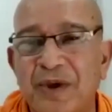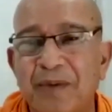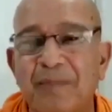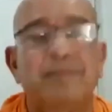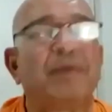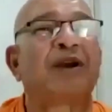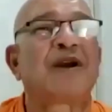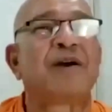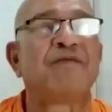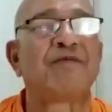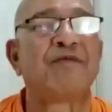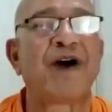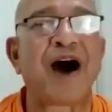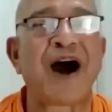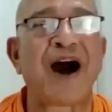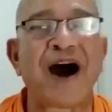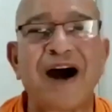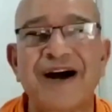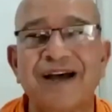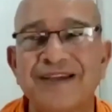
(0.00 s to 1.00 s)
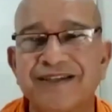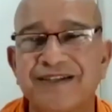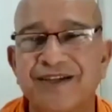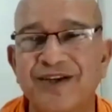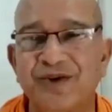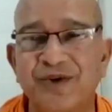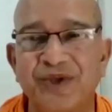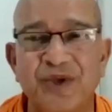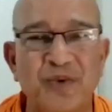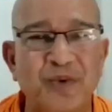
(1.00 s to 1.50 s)
become
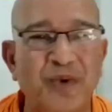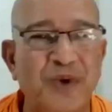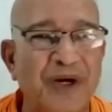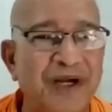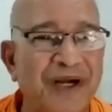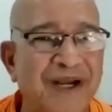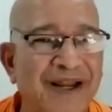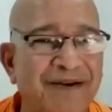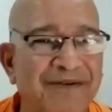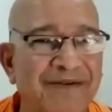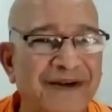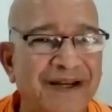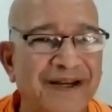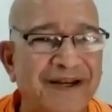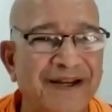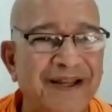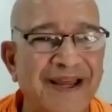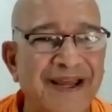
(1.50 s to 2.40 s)
vast to the world level